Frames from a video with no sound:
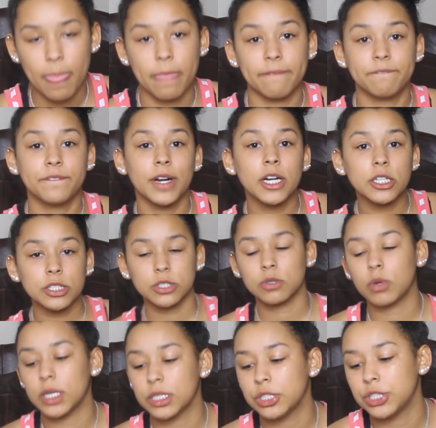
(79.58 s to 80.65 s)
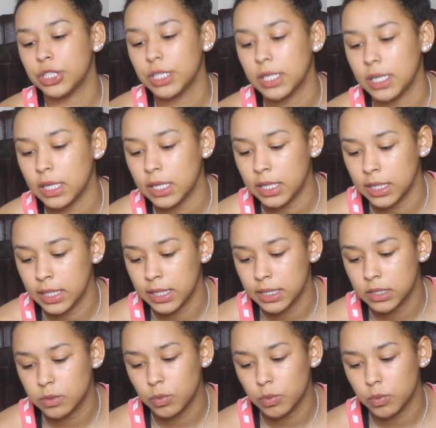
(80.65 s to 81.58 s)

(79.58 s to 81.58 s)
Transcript: The first question is,